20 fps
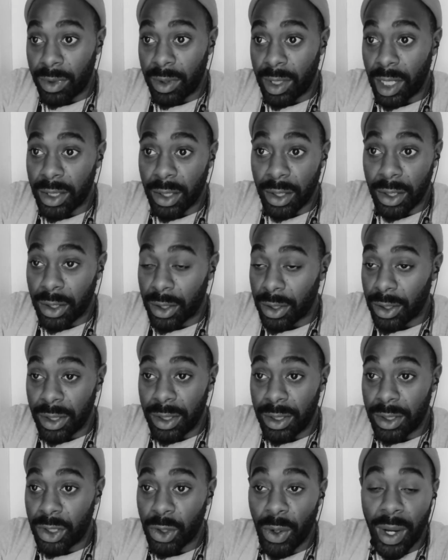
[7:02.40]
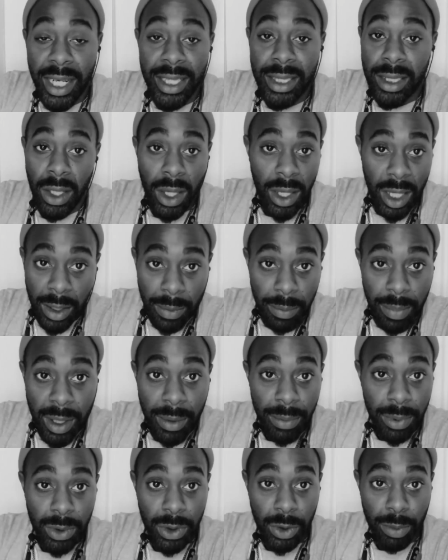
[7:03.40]
that are trying to eat
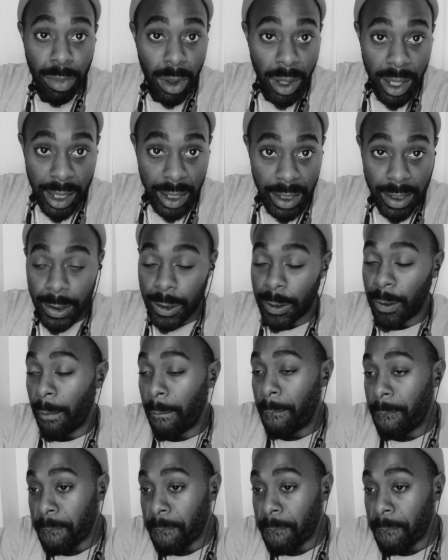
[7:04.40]
people's brains,